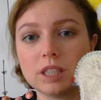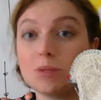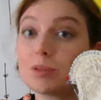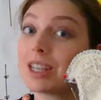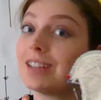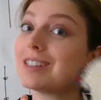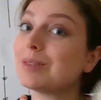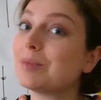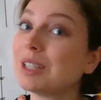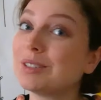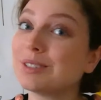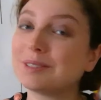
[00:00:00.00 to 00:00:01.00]
keeps getting
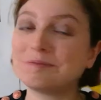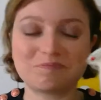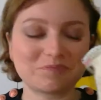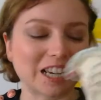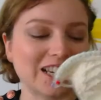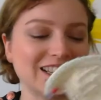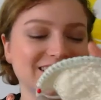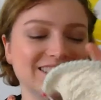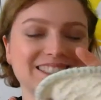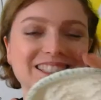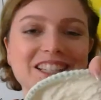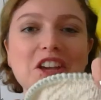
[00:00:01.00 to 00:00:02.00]
better.
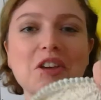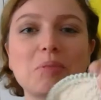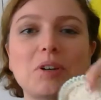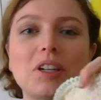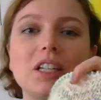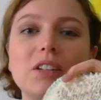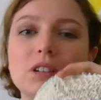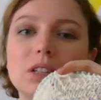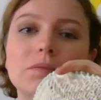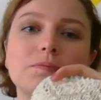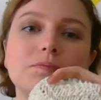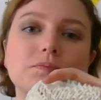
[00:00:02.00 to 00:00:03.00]
But anyway,